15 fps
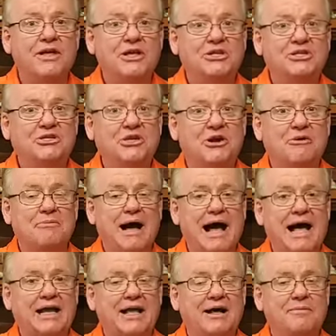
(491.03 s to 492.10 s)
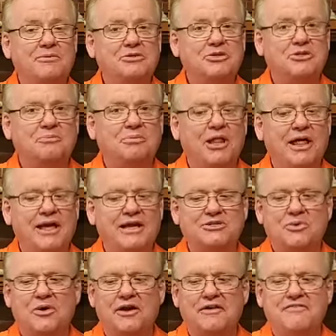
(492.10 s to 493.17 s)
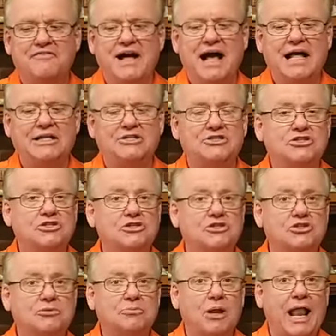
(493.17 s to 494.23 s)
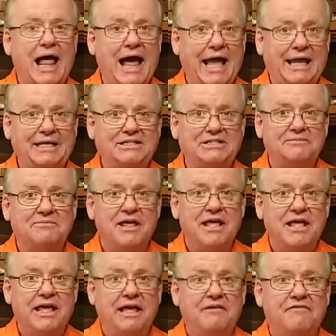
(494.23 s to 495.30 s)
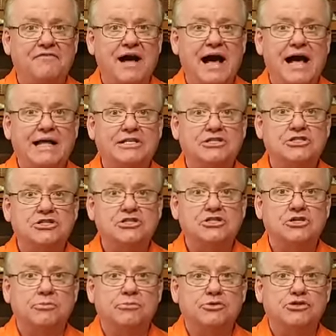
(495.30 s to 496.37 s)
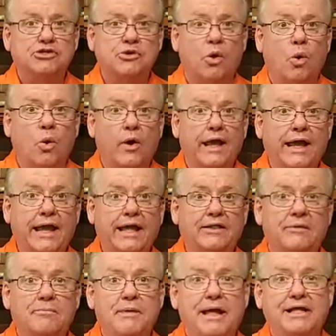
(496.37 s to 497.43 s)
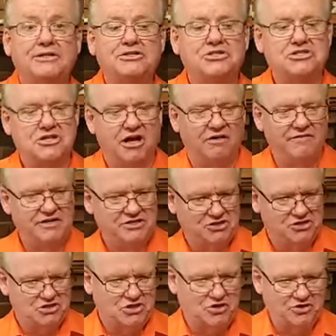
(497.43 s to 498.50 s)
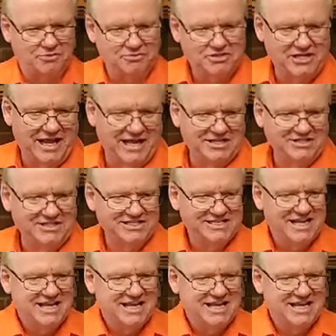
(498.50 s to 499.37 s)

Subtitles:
Jeremiah comes to the place where he finds some light. He finds some joy in the midst of his circumstances.